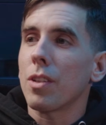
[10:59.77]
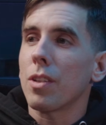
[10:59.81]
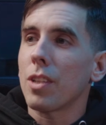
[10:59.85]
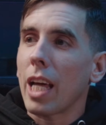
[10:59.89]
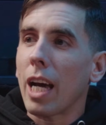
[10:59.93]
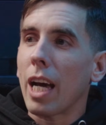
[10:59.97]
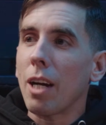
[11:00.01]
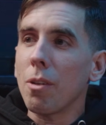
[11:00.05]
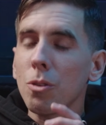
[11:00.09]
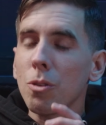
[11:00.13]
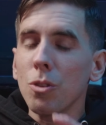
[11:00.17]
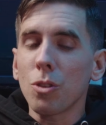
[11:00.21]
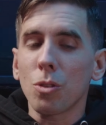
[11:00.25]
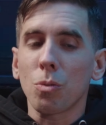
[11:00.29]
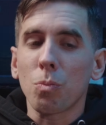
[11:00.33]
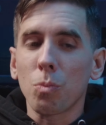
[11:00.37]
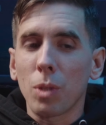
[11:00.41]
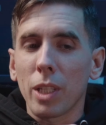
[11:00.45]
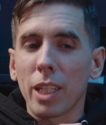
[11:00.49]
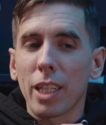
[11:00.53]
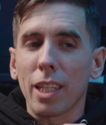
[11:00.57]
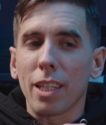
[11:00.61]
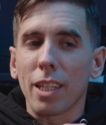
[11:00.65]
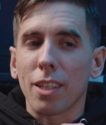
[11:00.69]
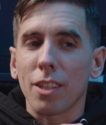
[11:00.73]
that was
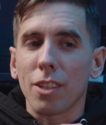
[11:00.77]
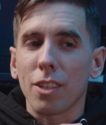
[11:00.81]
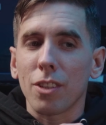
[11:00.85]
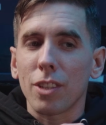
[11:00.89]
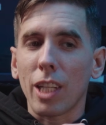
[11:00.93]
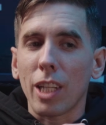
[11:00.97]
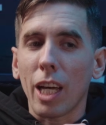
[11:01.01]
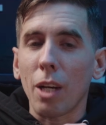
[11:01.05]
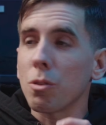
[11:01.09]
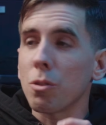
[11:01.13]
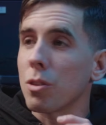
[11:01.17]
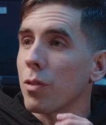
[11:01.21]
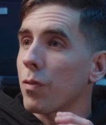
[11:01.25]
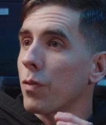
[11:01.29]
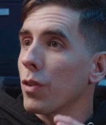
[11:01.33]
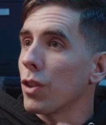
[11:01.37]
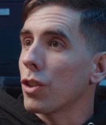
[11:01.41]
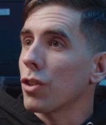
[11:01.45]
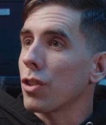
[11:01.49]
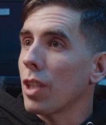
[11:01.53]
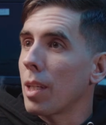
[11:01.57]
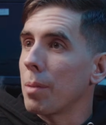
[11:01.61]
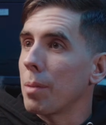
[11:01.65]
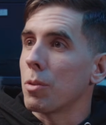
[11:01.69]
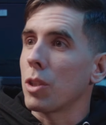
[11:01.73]
when that was the
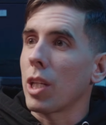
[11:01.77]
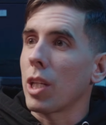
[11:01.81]
first time